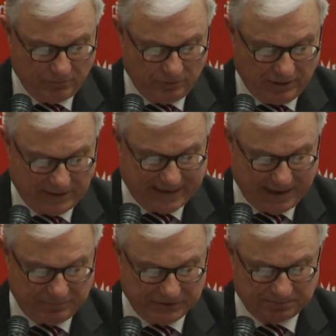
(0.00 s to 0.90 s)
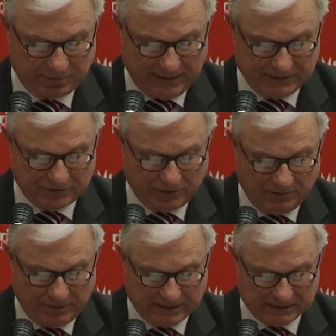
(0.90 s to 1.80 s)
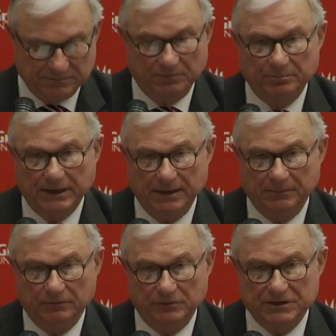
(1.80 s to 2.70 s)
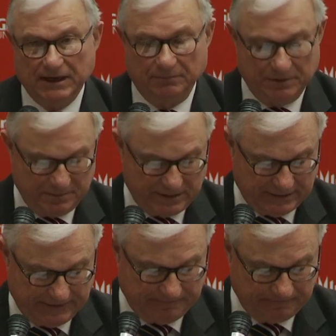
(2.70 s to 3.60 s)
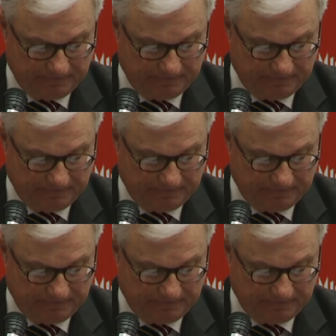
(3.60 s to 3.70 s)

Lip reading: where a cap is placed on the maximum payment which can be made.